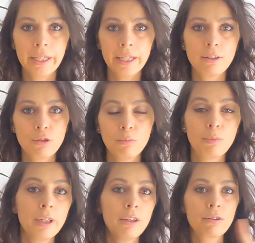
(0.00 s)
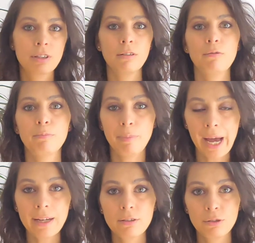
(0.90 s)
get to bring yourself
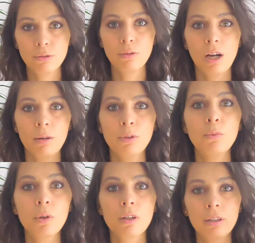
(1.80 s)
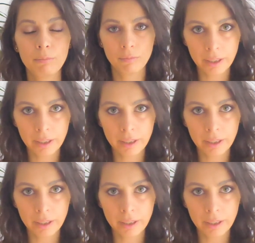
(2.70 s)
back to how you were